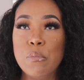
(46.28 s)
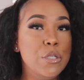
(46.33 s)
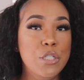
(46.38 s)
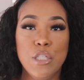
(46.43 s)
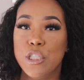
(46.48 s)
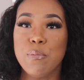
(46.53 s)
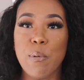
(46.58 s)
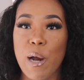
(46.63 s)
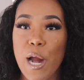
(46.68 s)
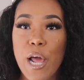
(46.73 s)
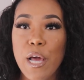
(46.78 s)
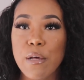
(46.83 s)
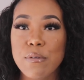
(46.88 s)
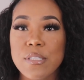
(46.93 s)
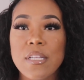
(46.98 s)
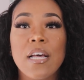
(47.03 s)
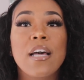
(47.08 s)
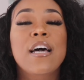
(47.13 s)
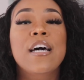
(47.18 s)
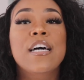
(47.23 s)
just brows.
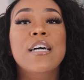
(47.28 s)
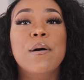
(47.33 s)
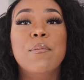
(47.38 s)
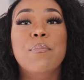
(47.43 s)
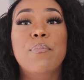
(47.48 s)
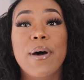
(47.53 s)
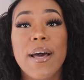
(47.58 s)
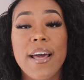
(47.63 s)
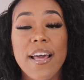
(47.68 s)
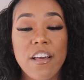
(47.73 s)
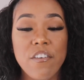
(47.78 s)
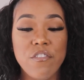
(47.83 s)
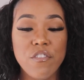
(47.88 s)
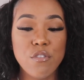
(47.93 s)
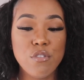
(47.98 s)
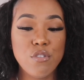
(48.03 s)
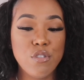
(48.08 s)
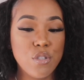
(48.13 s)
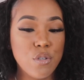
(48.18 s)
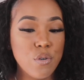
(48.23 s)
But if
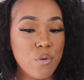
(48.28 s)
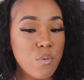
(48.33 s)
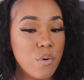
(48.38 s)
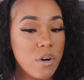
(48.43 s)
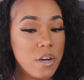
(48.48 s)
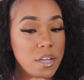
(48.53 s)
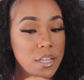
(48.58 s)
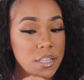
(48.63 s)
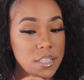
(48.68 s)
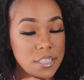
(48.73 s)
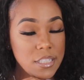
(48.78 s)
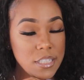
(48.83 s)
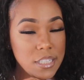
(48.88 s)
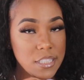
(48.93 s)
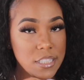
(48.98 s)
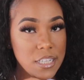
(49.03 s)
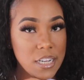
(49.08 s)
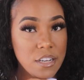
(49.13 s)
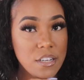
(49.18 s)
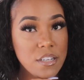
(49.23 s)
you do want
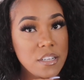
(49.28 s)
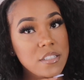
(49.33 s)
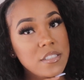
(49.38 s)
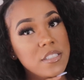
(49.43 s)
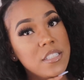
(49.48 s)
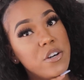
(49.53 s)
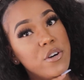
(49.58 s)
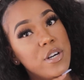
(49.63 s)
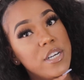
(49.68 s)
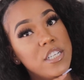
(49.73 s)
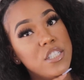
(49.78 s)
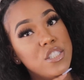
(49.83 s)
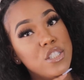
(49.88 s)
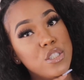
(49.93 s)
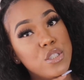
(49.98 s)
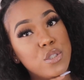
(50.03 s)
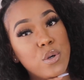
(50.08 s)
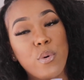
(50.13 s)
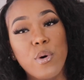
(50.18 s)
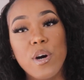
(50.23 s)
details or a
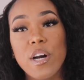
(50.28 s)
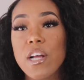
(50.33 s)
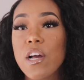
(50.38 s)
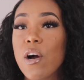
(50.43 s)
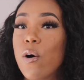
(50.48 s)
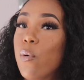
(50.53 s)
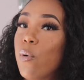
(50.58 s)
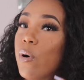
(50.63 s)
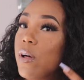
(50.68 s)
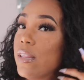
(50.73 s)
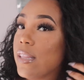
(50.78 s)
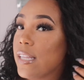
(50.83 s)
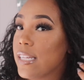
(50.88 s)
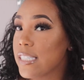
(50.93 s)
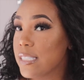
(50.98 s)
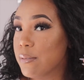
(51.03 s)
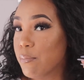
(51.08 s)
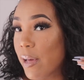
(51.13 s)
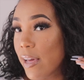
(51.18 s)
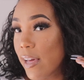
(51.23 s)
tutorial on
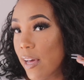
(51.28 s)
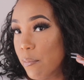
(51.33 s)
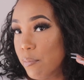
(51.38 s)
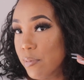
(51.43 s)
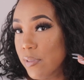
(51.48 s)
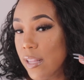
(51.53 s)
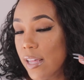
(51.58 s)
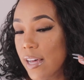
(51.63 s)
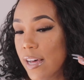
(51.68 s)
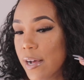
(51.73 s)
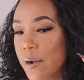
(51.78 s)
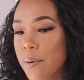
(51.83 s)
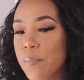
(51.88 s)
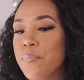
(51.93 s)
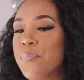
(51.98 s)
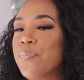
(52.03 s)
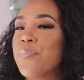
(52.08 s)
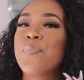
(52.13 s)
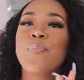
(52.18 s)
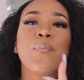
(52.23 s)
this makeup look,
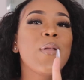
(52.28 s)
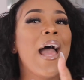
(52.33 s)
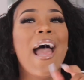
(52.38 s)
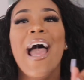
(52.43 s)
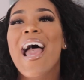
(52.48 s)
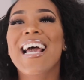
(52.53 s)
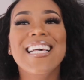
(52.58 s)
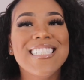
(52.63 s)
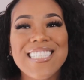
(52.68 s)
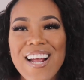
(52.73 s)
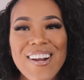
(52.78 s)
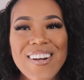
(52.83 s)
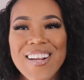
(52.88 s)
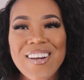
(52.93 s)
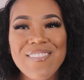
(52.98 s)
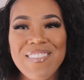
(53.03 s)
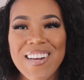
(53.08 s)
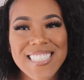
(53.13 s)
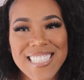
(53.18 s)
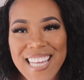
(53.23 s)
it's already
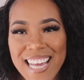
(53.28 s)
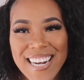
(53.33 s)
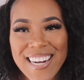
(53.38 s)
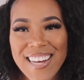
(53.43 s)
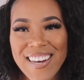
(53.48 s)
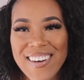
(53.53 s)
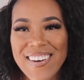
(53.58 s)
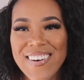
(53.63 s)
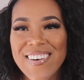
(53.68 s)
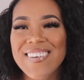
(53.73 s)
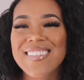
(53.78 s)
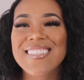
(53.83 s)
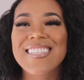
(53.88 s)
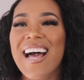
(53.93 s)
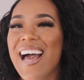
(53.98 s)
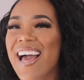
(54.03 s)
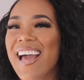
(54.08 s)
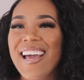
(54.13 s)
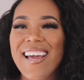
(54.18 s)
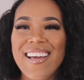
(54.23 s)
on my channel.
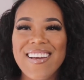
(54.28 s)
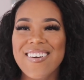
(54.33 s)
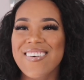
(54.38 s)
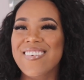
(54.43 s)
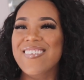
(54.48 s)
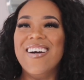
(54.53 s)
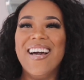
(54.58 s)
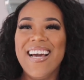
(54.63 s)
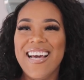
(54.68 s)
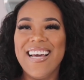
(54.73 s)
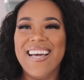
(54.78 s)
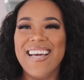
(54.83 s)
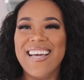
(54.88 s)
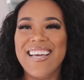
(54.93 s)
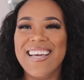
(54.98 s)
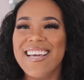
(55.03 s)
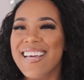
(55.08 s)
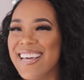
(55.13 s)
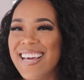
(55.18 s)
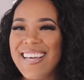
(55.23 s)
Like,
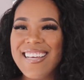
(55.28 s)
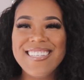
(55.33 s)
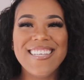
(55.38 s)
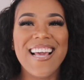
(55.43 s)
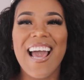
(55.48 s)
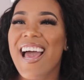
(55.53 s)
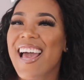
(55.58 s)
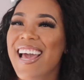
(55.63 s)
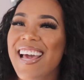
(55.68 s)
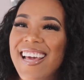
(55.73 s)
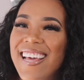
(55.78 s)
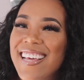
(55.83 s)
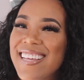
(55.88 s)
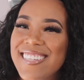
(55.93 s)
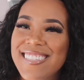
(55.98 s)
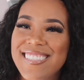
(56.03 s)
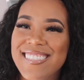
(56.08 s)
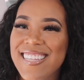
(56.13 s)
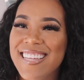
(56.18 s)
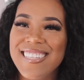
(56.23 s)
what?
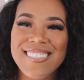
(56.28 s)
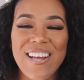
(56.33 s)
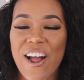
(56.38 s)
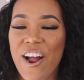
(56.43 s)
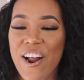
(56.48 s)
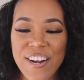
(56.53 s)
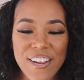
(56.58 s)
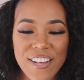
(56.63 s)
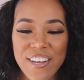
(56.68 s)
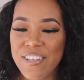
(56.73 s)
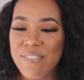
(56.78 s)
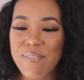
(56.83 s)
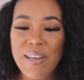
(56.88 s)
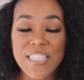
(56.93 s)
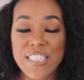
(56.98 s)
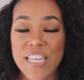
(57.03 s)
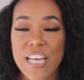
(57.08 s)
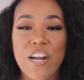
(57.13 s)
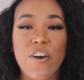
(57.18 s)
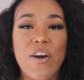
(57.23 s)
Yes, it's already on my
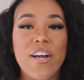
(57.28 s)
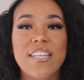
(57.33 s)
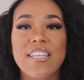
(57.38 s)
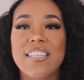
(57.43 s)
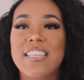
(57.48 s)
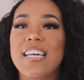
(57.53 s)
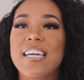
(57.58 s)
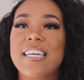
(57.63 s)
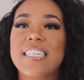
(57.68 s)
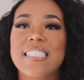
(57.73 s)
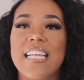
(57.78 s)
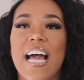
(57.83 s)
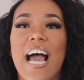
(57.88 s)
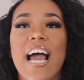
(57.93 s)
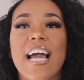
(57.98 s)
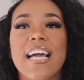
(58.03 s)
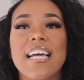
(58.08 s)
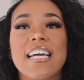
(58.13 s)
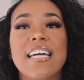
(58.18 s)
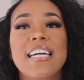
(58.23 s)
channel. I did the
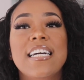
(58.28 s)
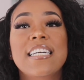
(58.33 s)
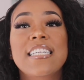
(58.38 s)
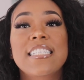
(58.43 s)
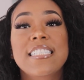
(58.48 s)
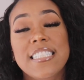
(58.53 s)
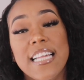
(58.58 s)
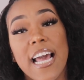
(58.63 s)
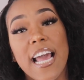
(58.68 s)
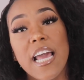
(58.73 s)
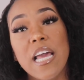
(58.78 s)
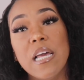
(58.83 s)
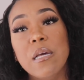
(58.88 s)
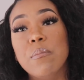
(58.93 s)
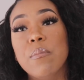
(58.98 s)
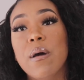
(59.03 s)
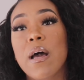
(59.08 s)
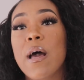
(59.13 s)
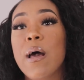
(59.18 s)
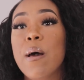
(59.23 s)
exact
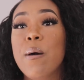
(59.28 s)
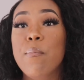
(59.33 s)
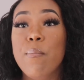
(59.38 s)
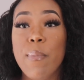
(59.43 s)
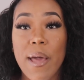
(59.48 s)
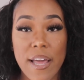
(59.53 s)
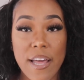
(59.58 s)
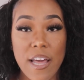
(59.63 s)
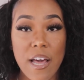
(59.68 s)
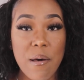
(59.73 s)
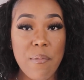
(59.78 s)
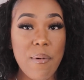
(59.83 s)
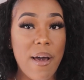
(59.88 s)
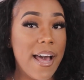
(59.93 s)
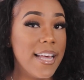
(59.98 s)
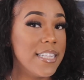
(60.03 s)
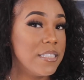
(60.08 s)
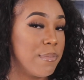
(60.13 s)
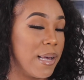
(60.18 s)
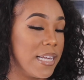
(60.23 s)
same makeup
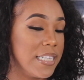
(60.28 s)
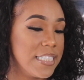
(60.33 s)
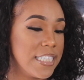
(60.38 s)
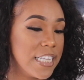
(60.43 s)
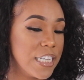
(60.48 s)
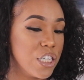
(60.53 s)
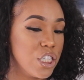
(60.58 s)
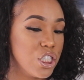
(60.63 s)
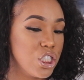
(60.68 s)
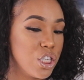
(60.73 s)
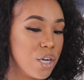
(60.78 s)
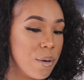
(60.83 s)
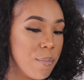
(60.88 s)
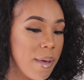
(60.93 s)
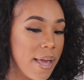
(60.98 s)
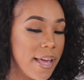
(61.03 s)
as my signature